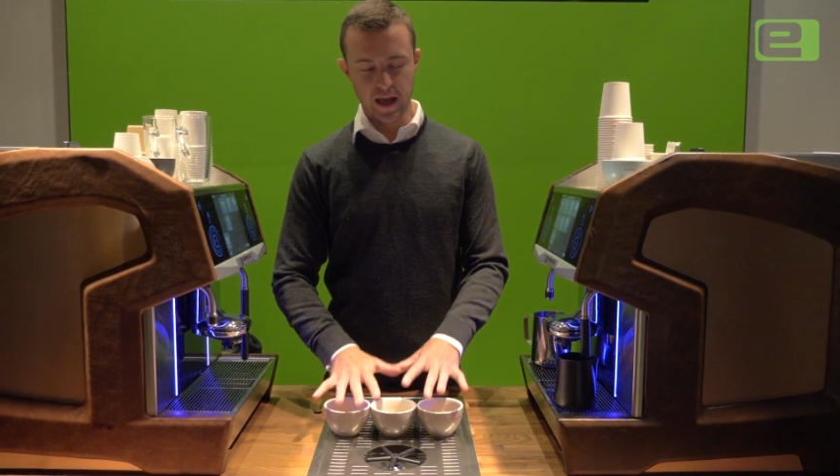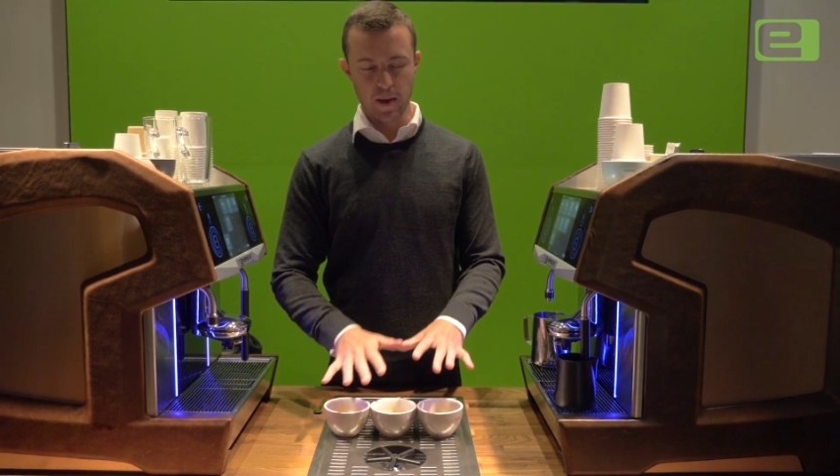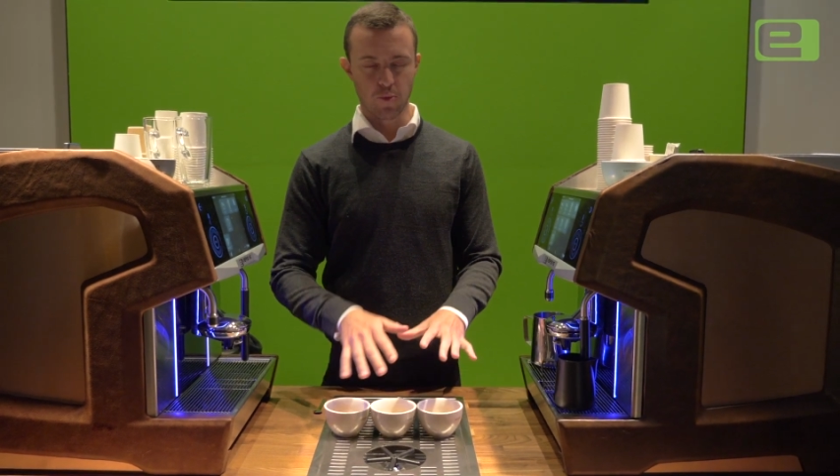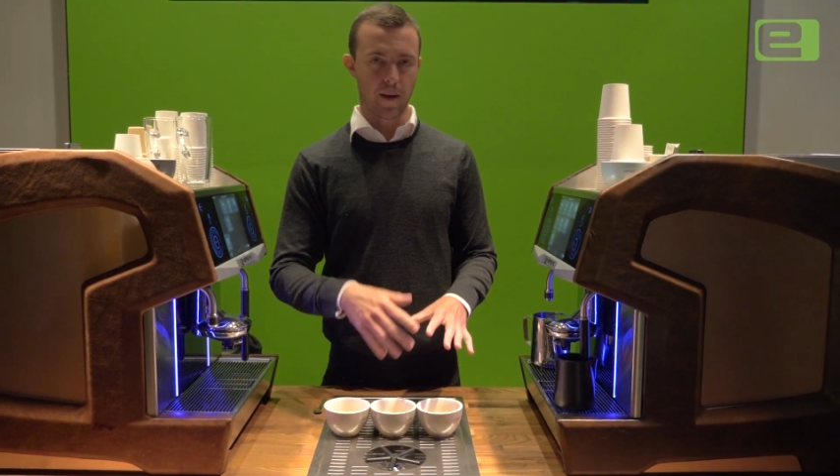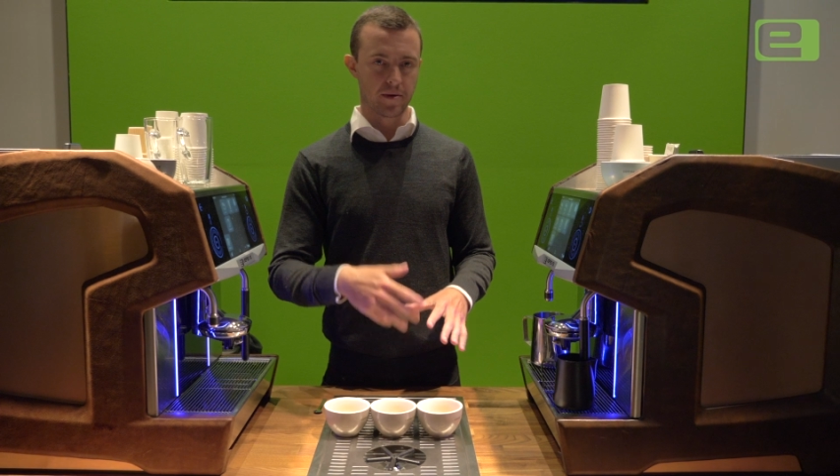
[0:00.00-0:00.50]

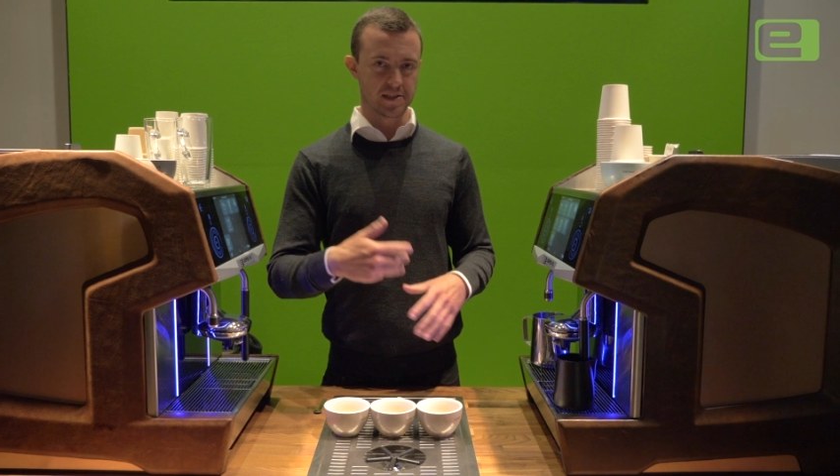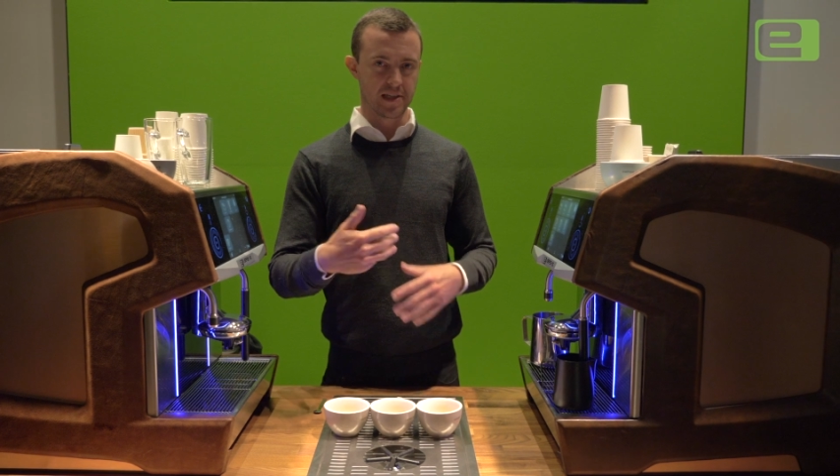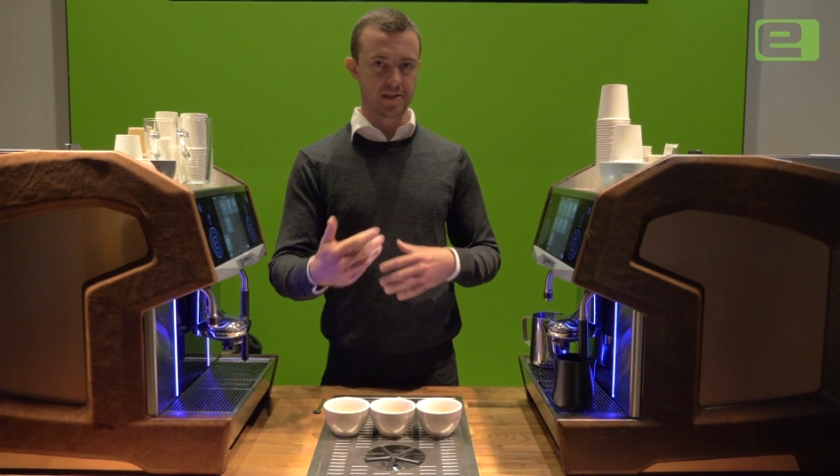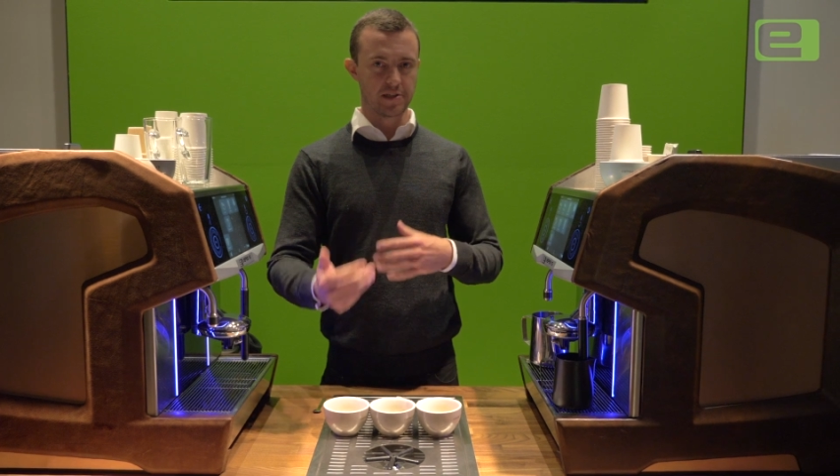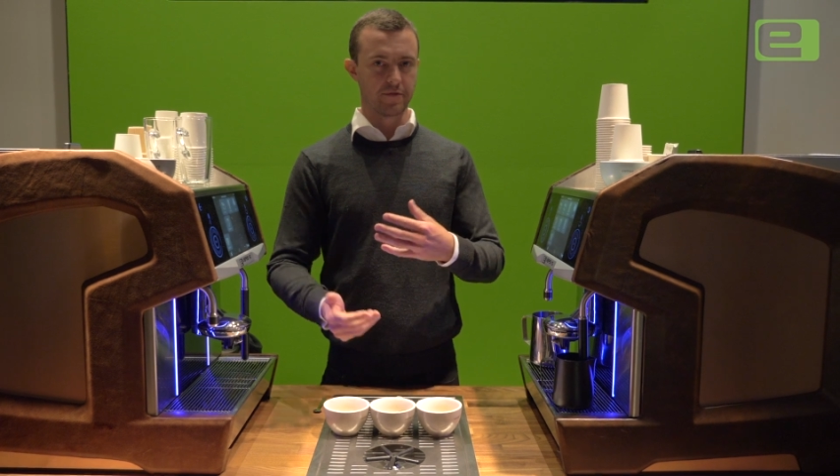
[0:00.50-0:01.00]
and we'll be able to
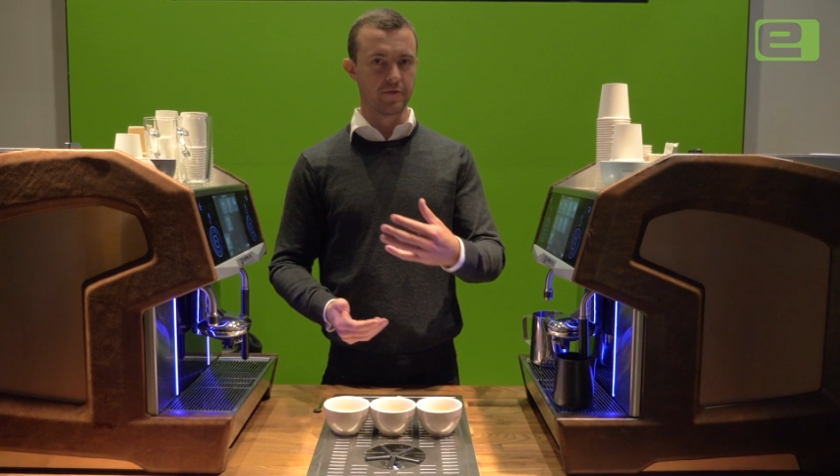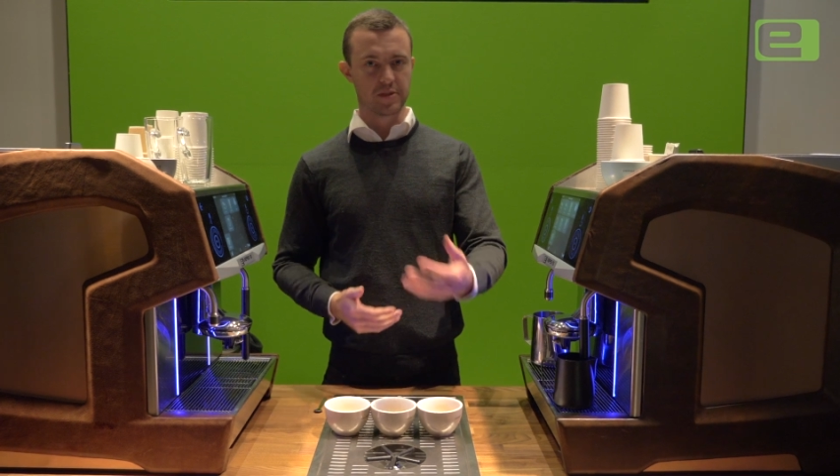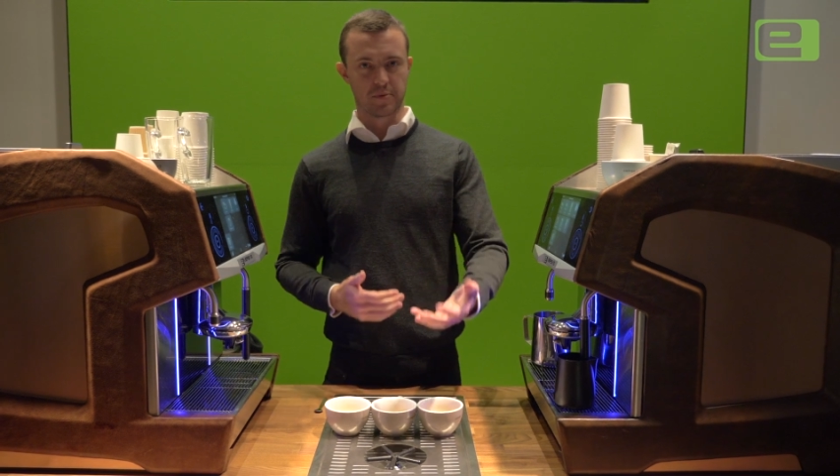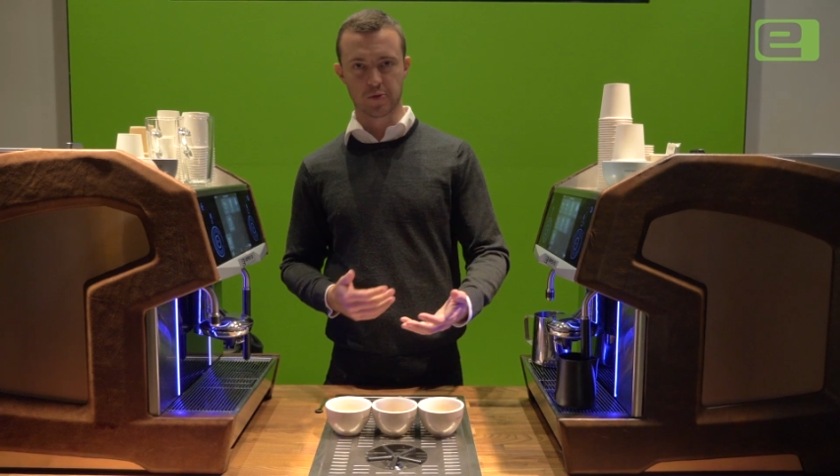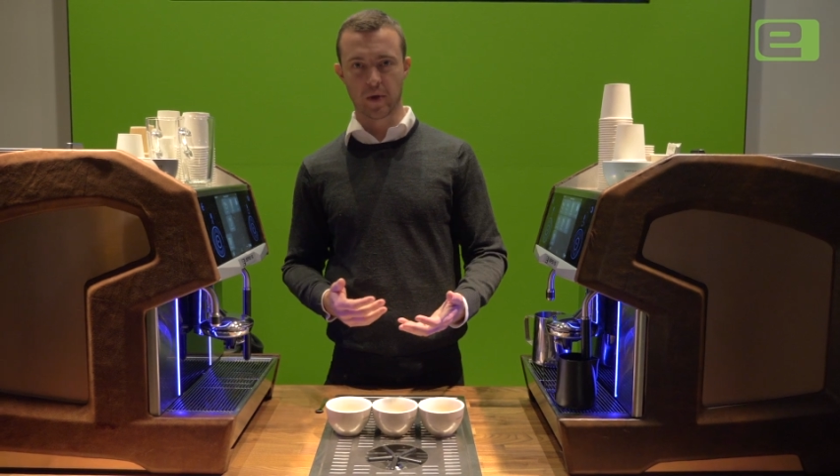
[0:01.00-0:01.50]
see the
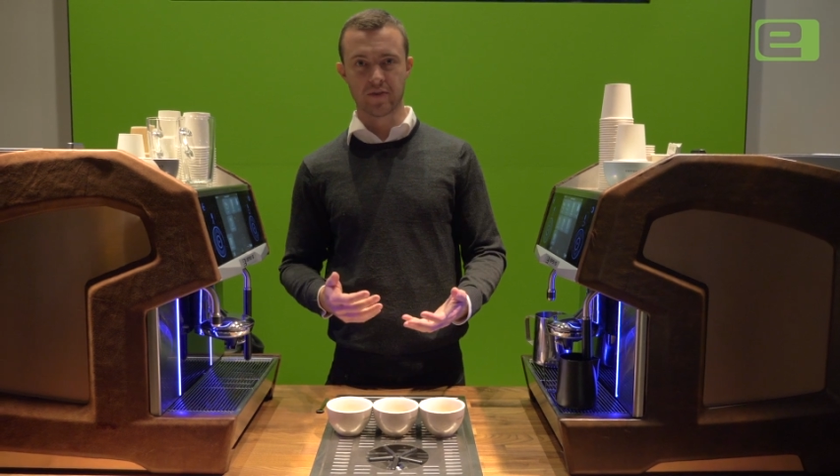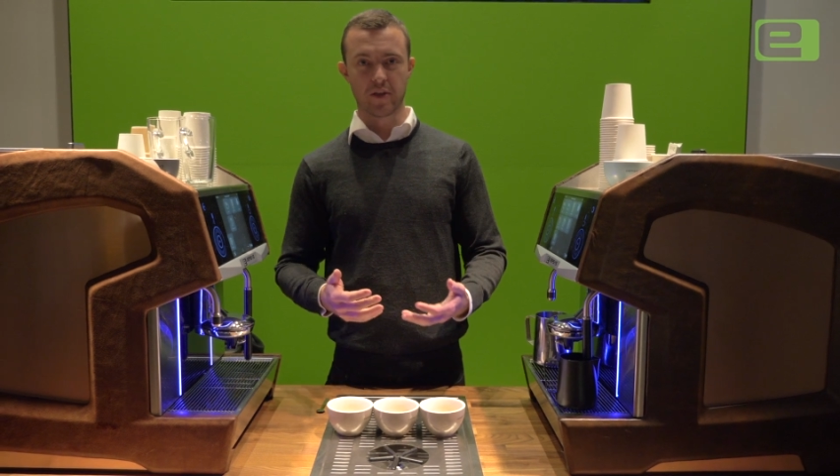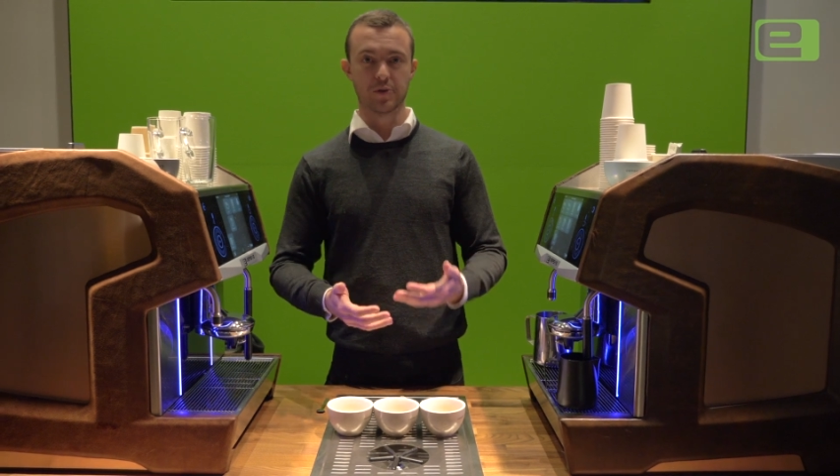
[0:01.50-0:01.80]
difference between